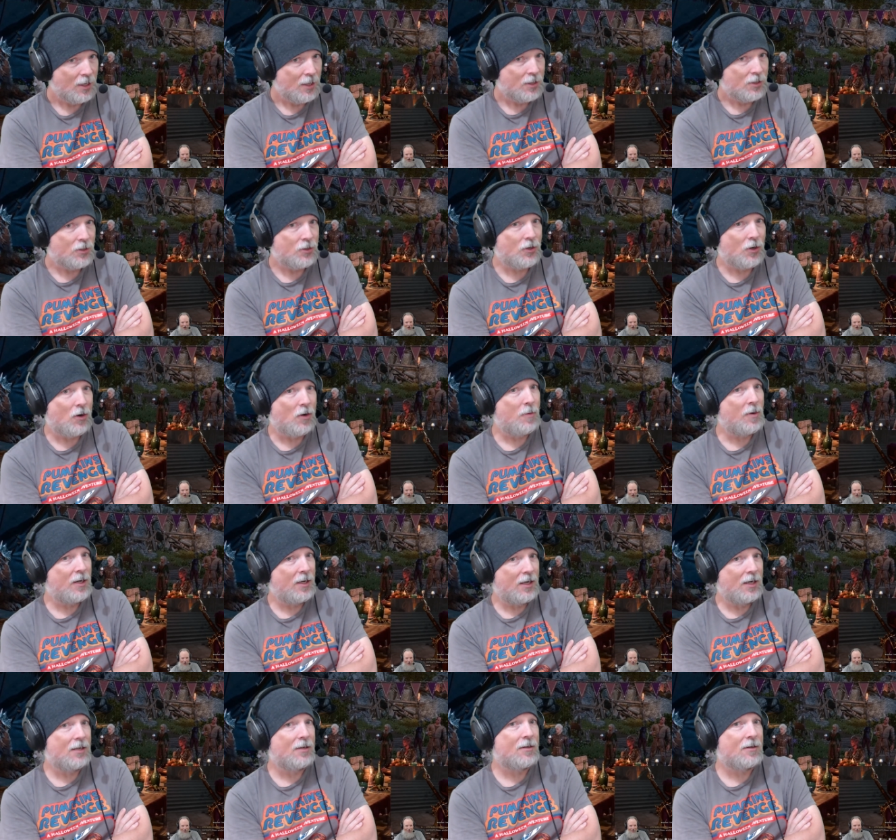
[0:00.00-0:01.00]
So, I
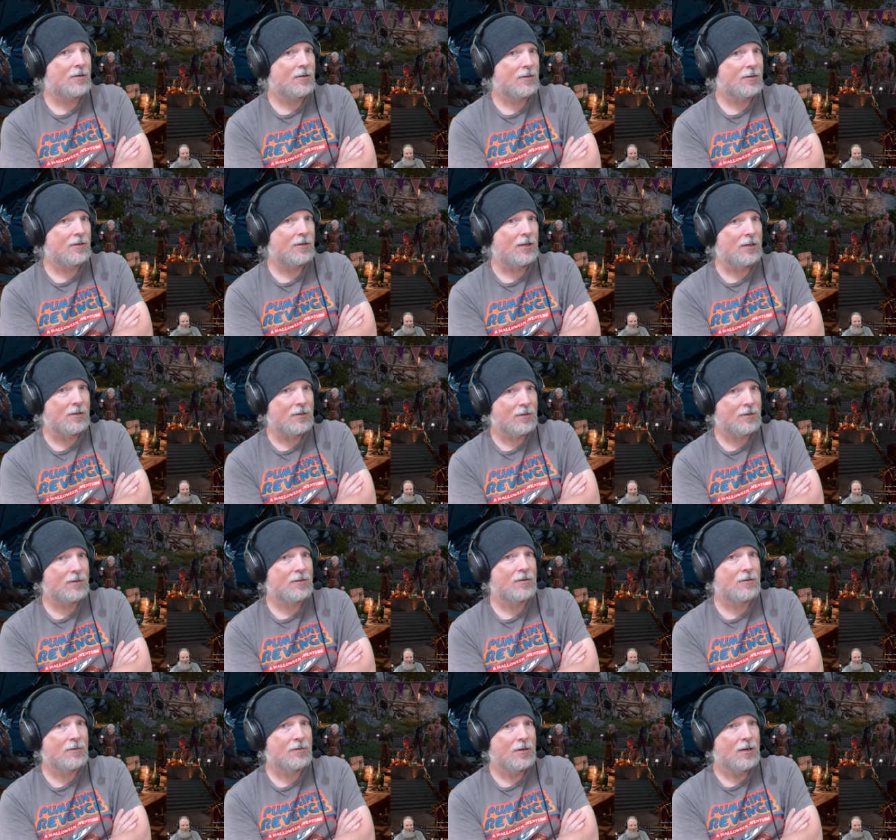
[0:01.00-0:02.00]
mean, it's
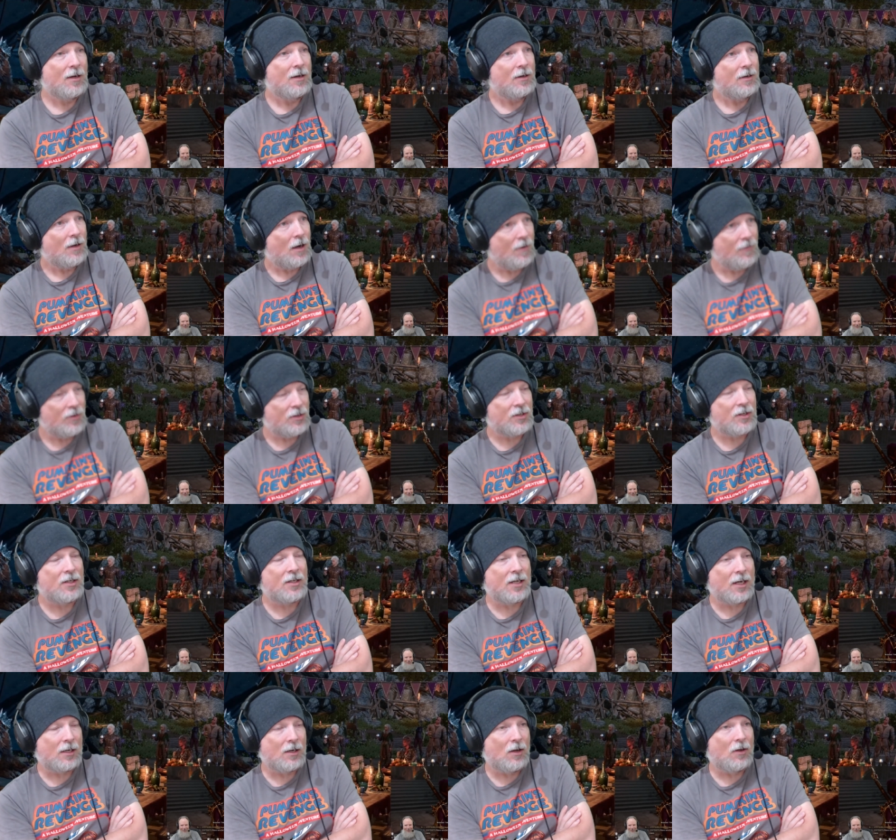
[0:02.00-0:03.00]
it's obviously
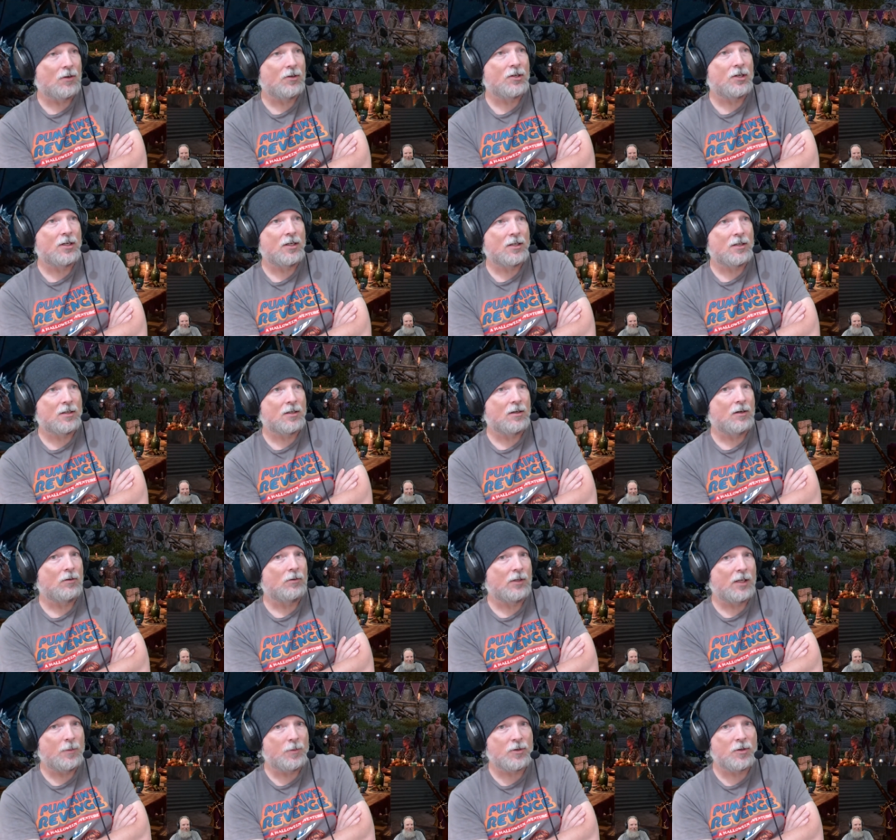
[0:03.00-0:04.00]
technology is, you know,
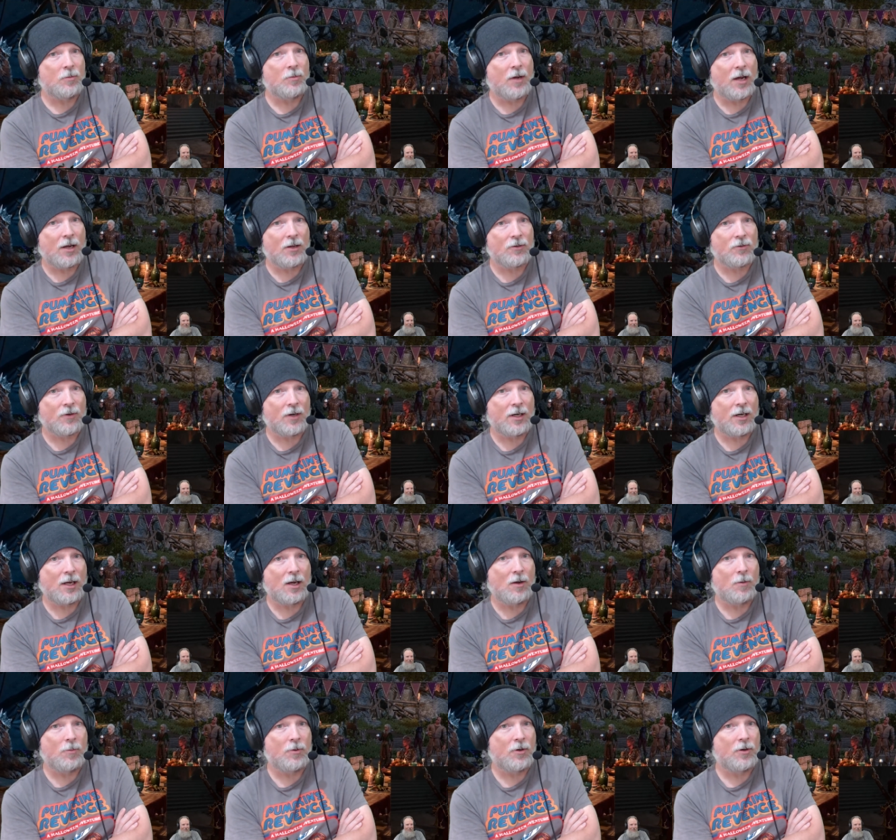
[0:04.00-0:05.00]
leaps and bounds right
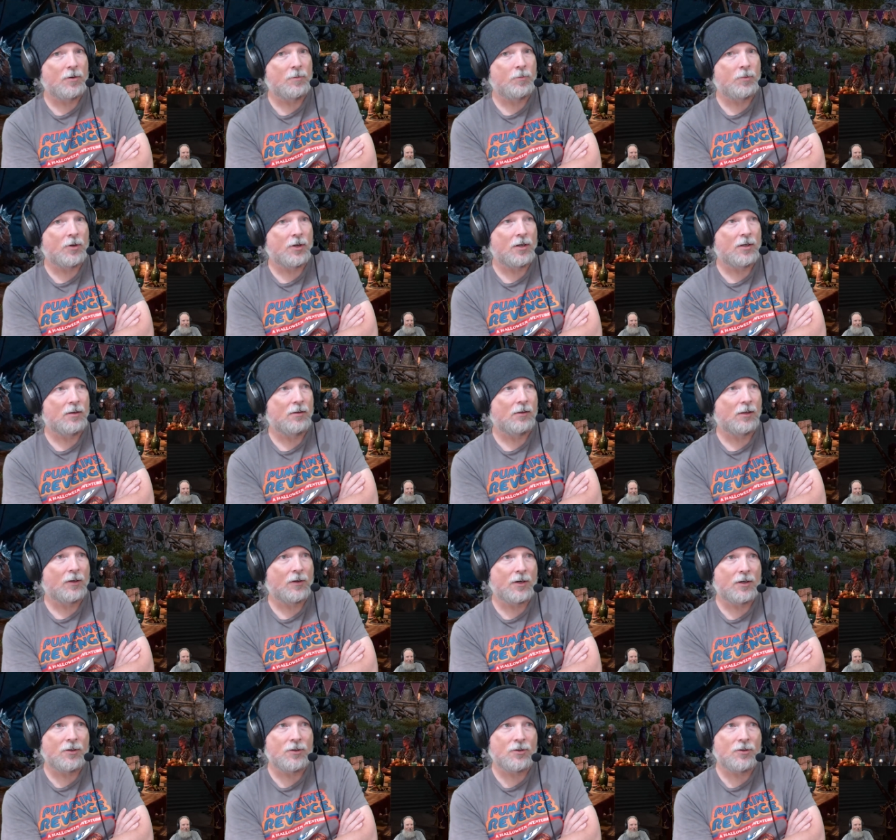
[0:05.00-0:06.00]
now, but but
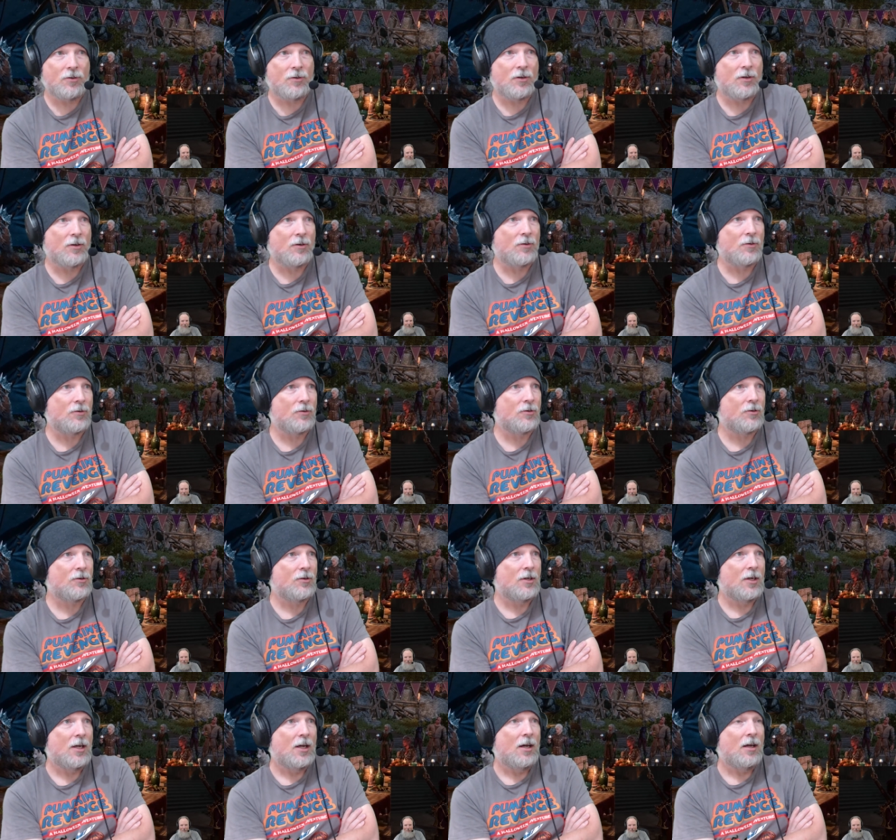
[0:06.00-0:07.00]
Larian Studios
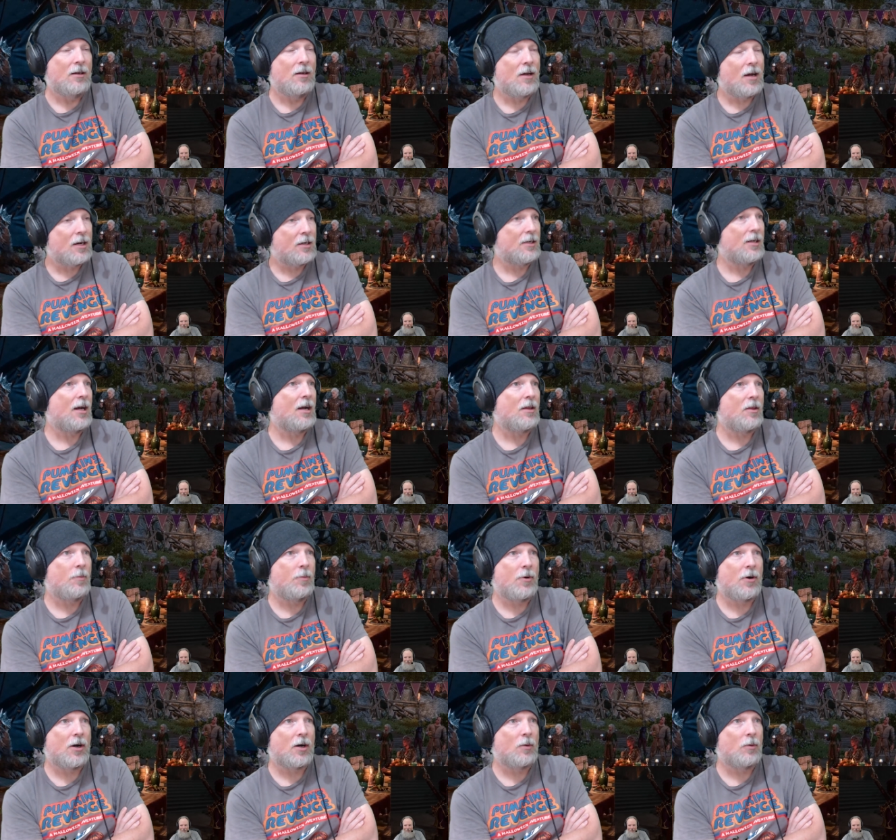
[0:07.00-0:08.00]
knocked it out of the
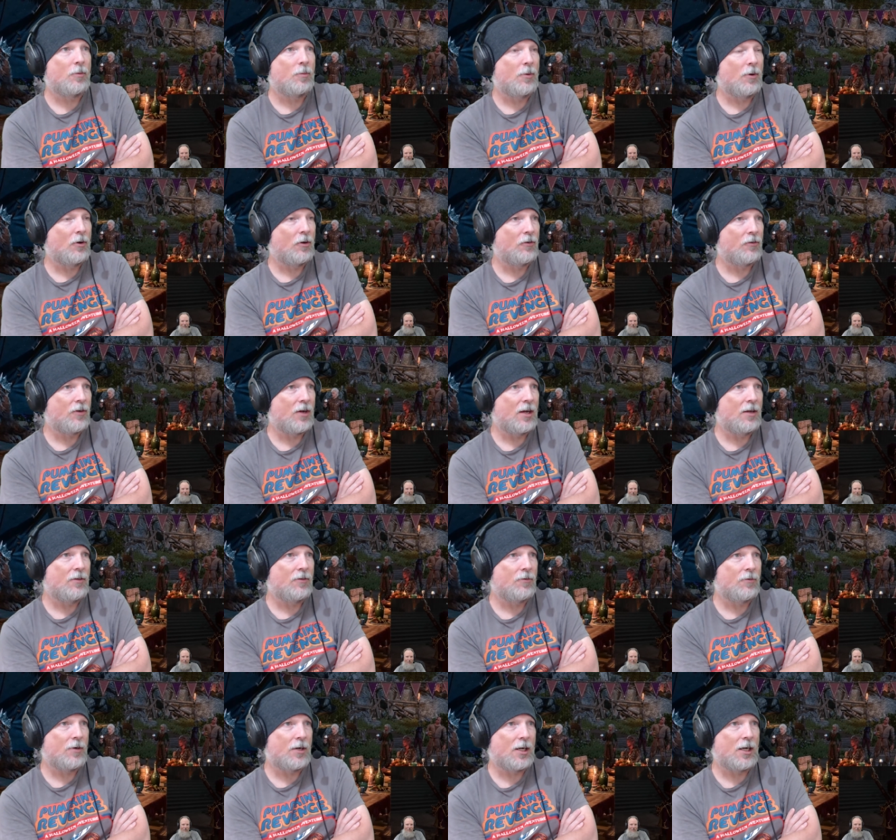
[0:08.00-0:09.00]
park with Baldur's Gate
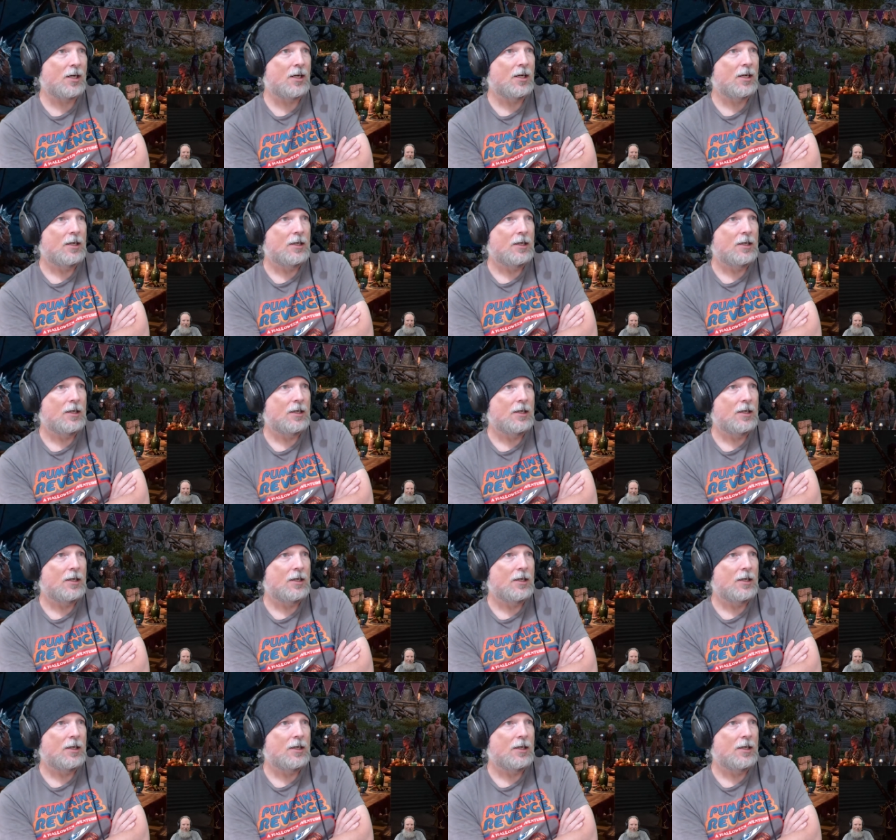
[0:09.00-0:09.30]
three.